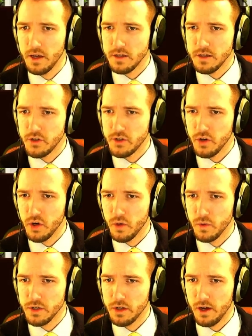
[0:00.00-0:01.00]
So
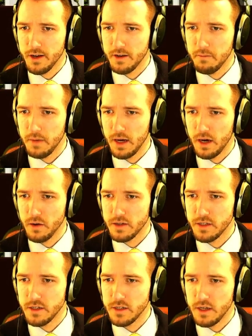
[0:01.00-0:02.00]
we're talking
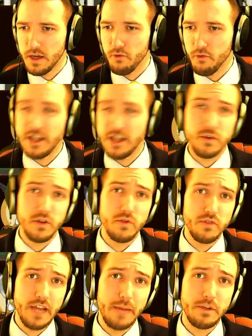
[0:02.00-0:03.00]
about range critical
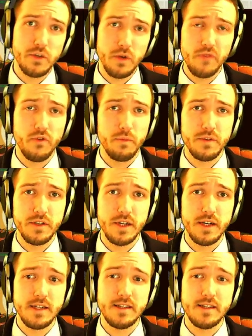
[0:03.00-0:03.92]
damage 24%.